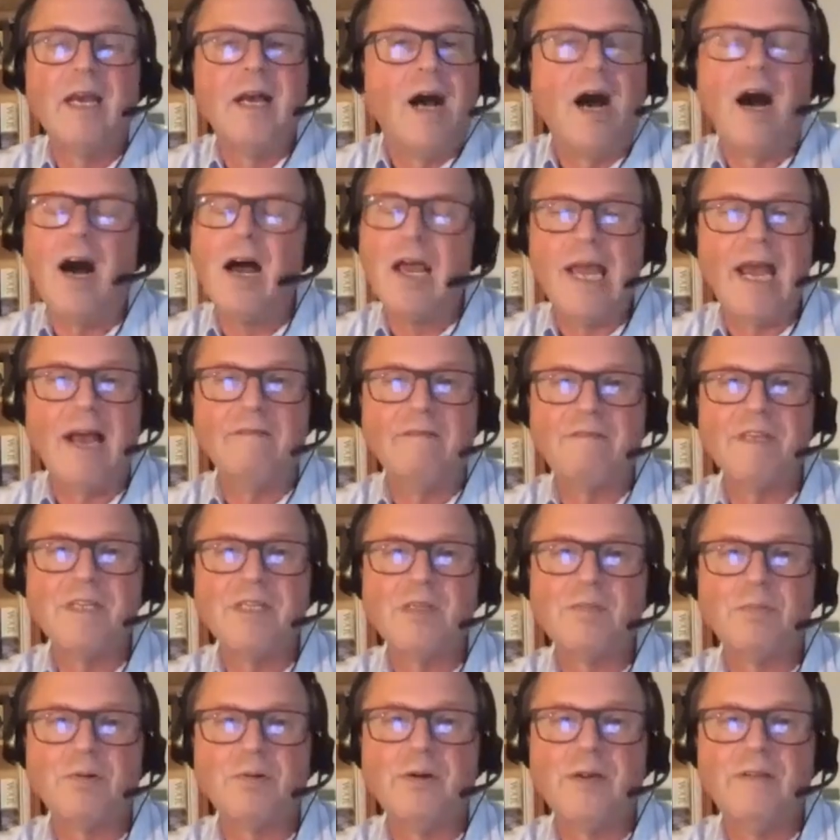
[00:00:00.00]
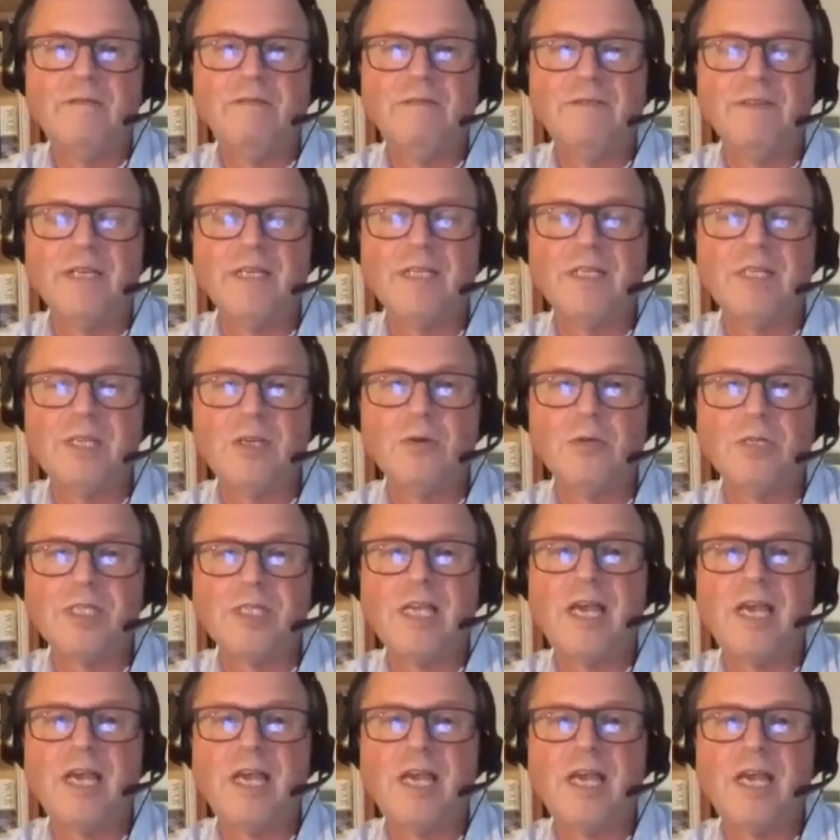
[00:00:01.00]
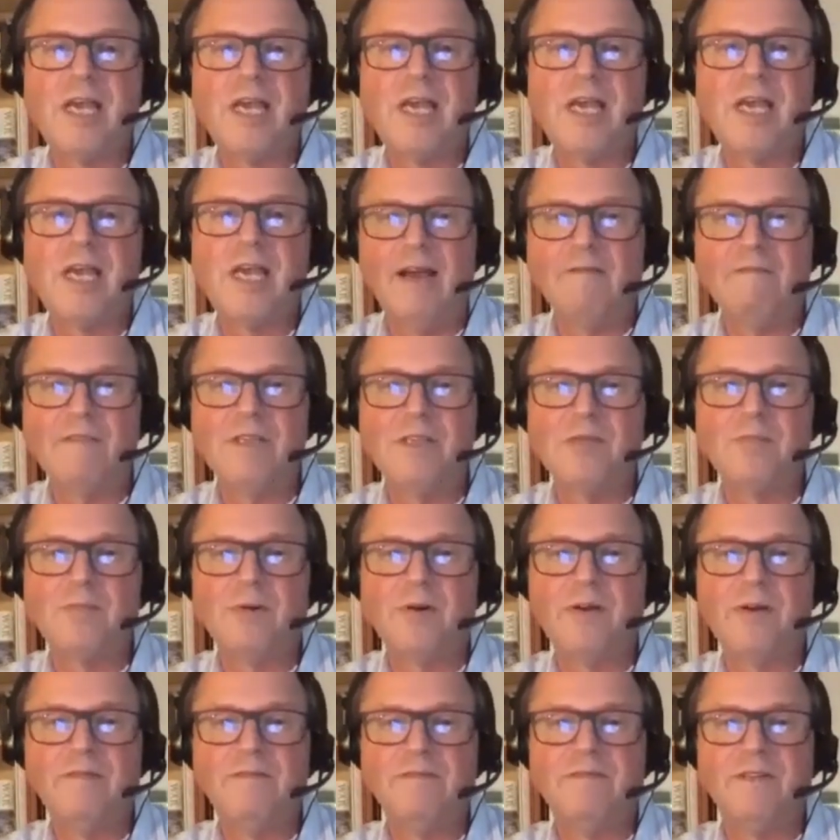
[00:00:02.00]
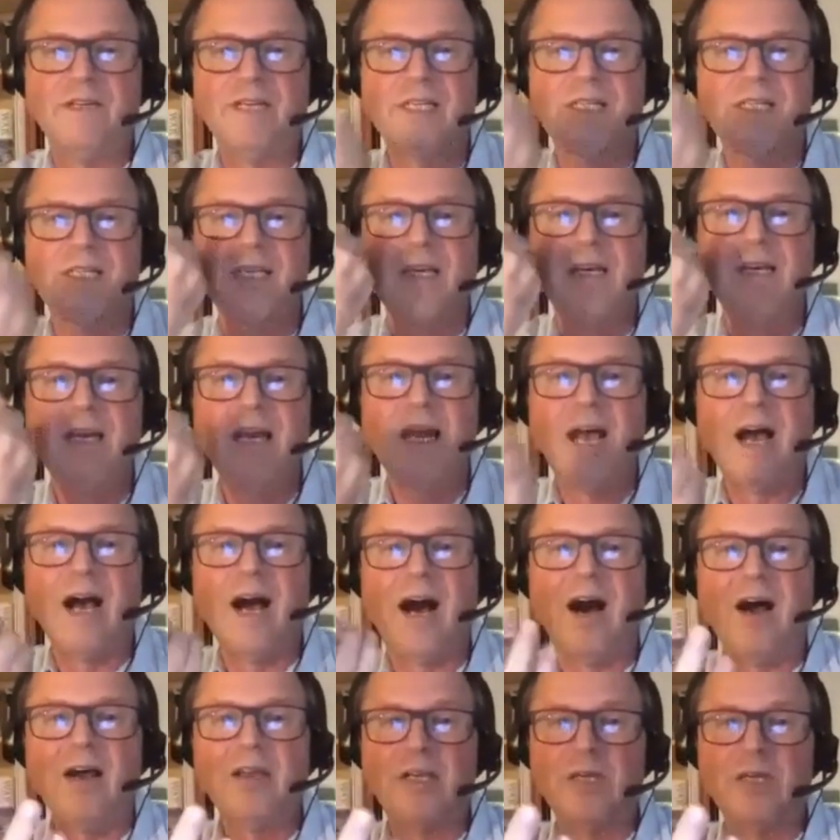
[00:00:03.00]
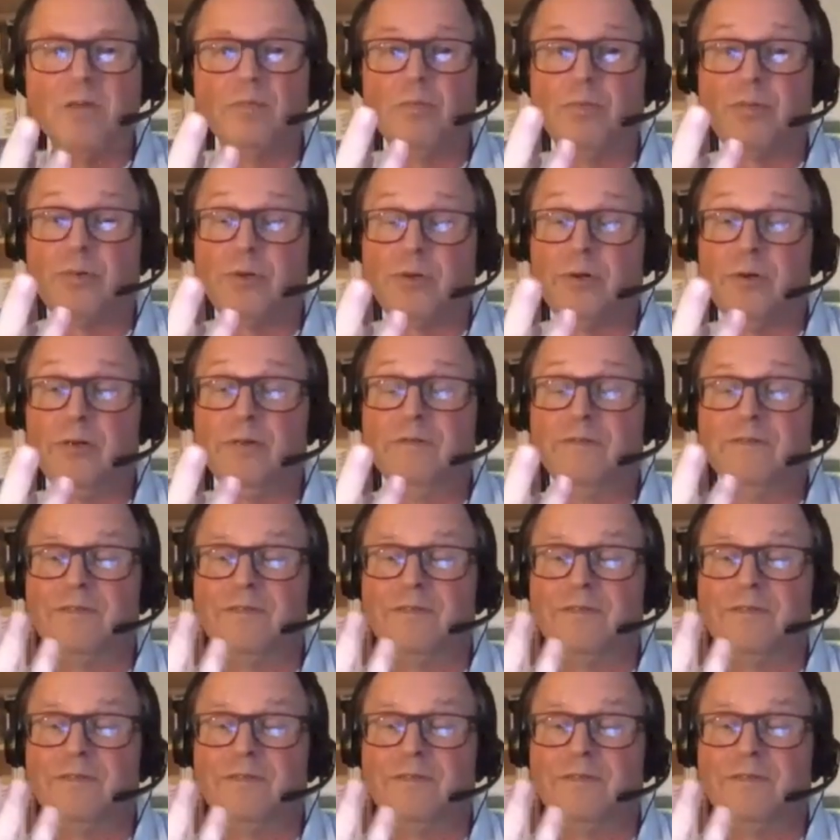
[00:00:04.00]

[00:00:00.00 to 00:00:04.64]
I have this prefix. You're saying, I have this prefix, I can prove